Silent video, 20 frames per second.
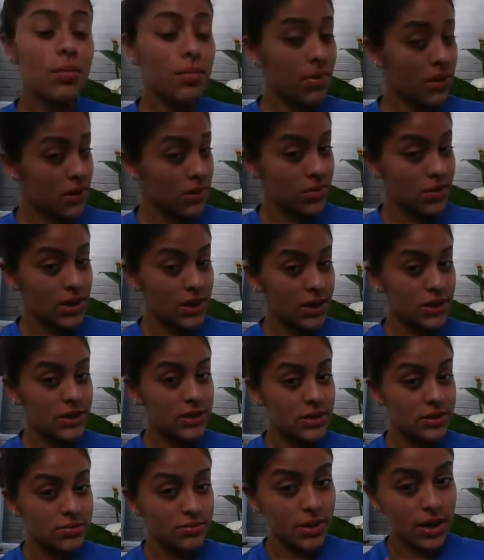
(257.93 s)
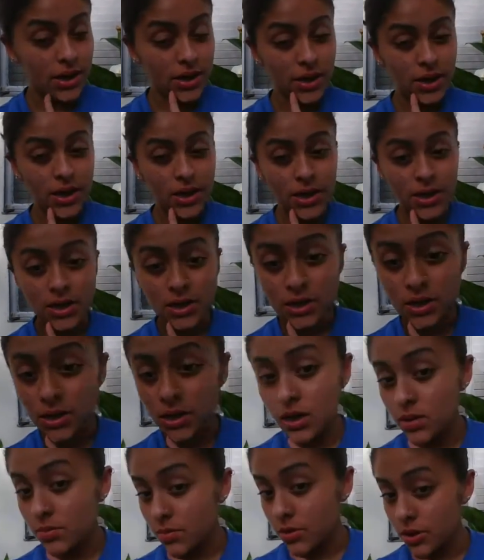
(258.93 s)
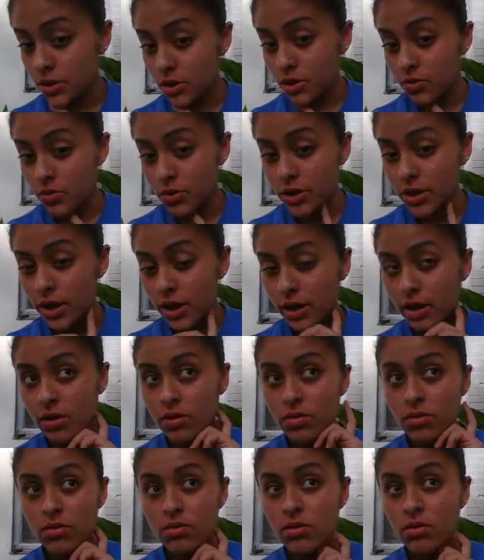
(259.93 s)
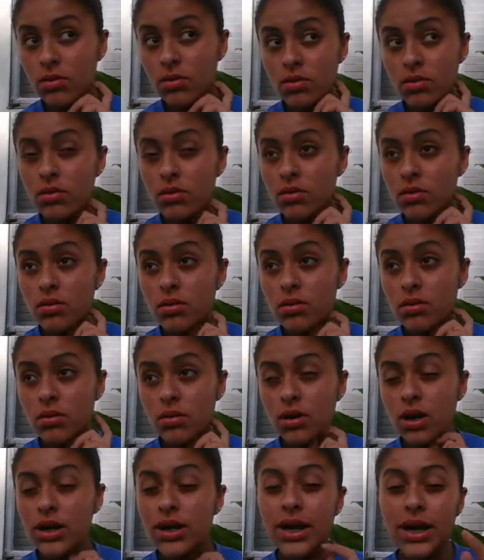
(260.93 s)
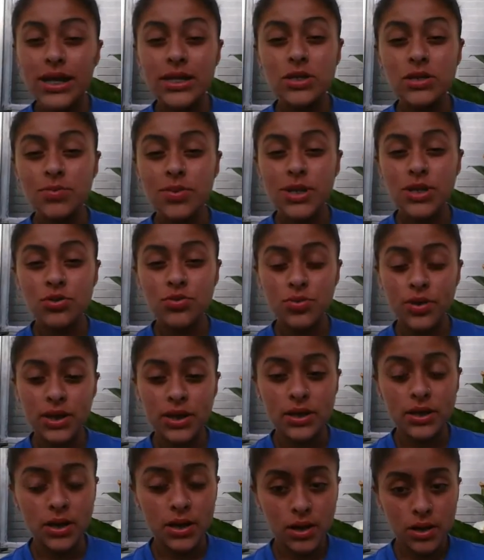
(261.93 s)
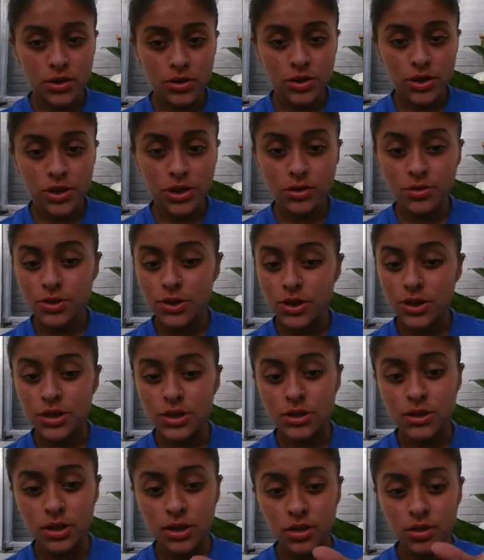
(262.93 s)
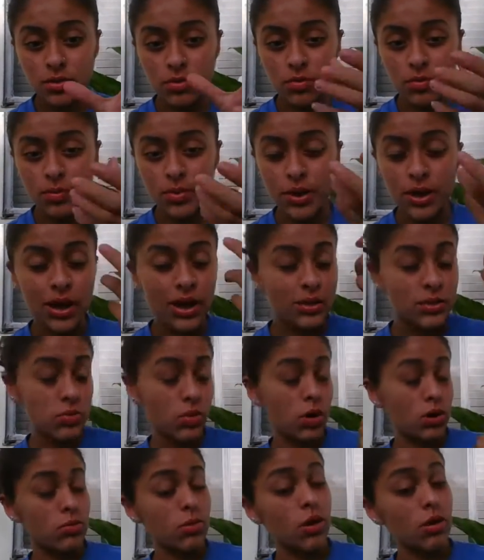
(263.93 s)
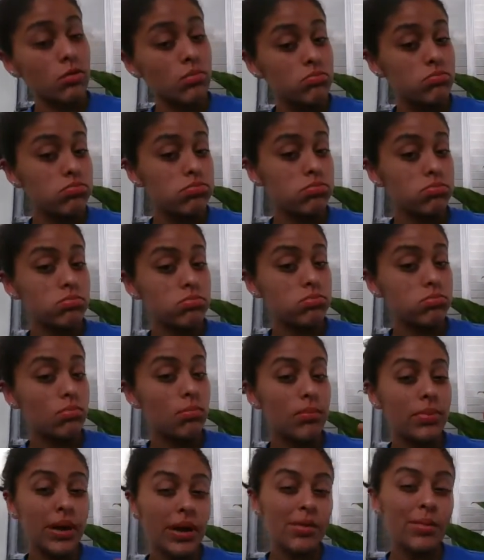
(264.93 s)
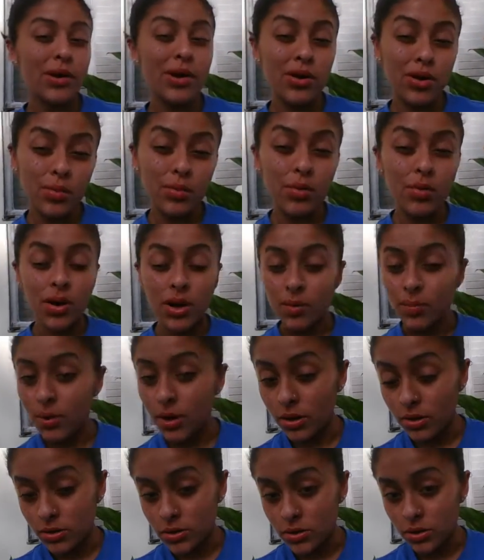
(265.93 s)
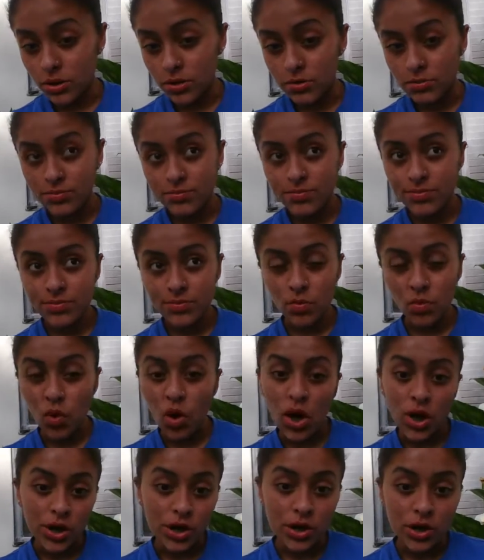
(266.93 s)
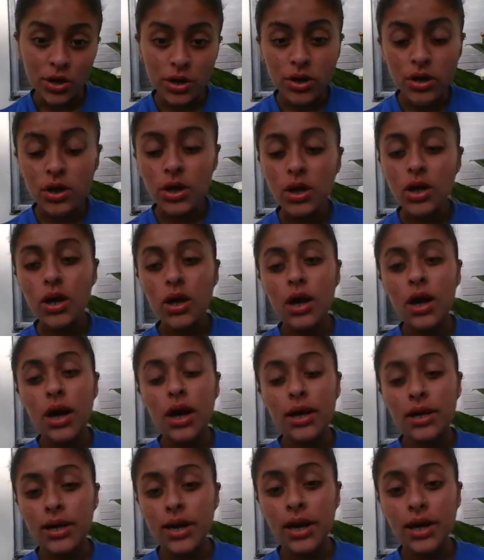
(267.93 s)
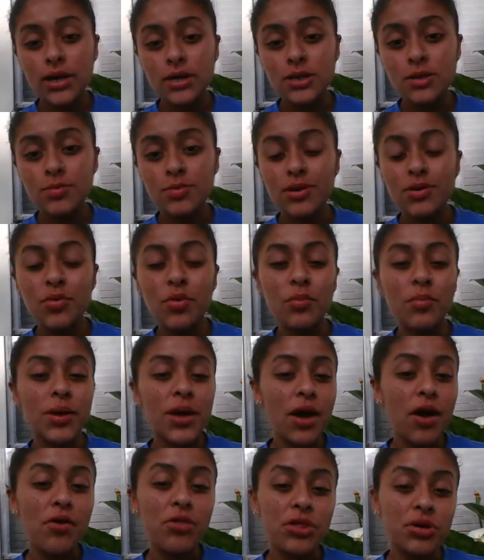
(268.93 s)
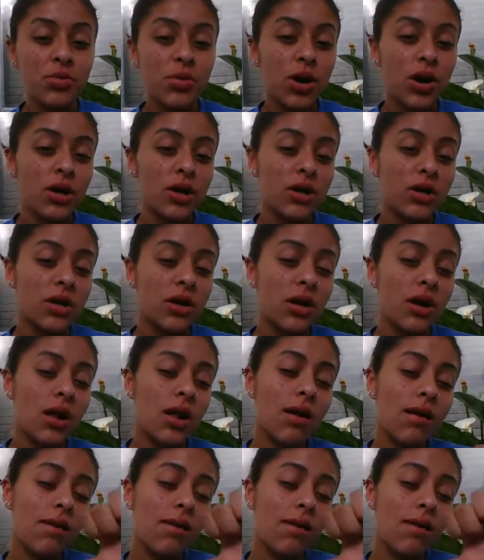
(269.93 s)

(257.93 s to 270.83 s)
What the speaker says: But anyways, bye guys. I'm gonna go work out. I can't do my drink that I usually do, which is the big ass water bottle. But I have my normal water bottle, so water, I guess. But it won't be healthy water.